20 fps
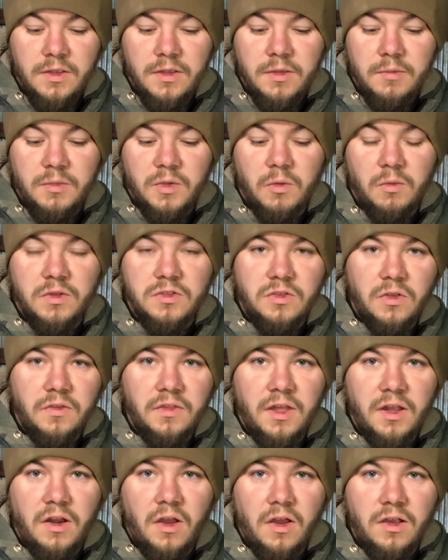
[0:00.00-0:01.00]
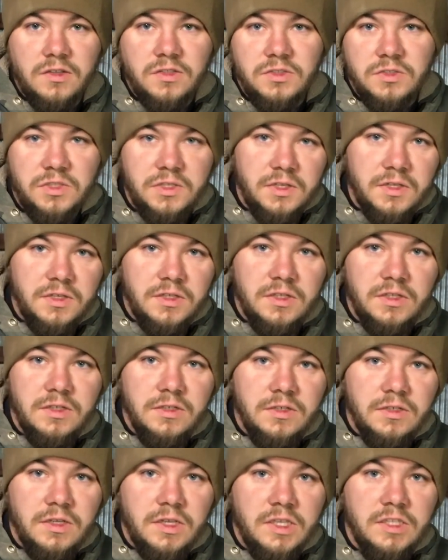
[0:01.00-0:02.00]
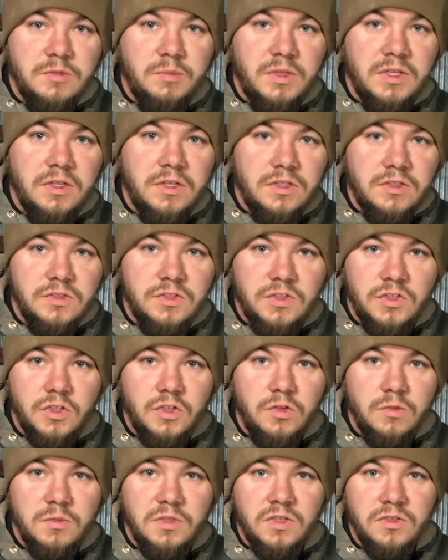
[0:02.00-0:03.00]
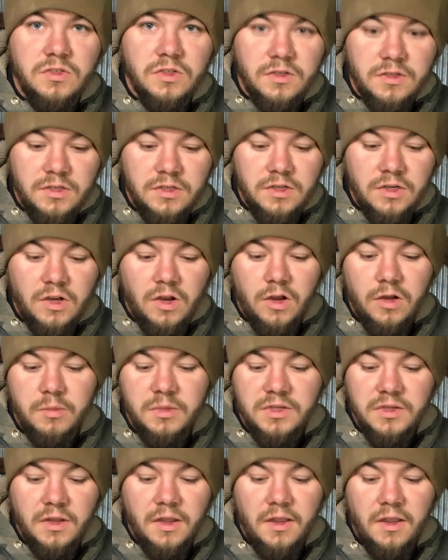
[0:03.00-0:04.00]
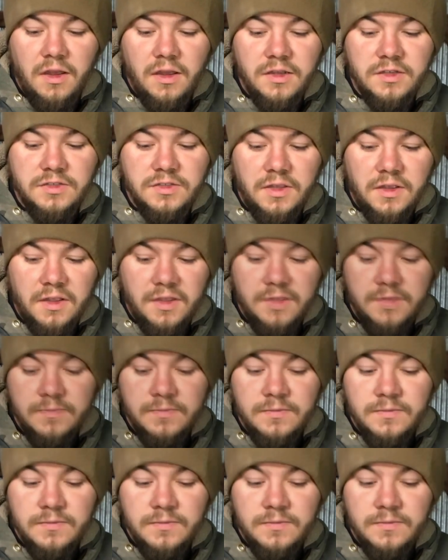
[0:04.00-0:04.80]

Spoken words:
But once all that oxygen has been consumed and turned into carbon dioxide,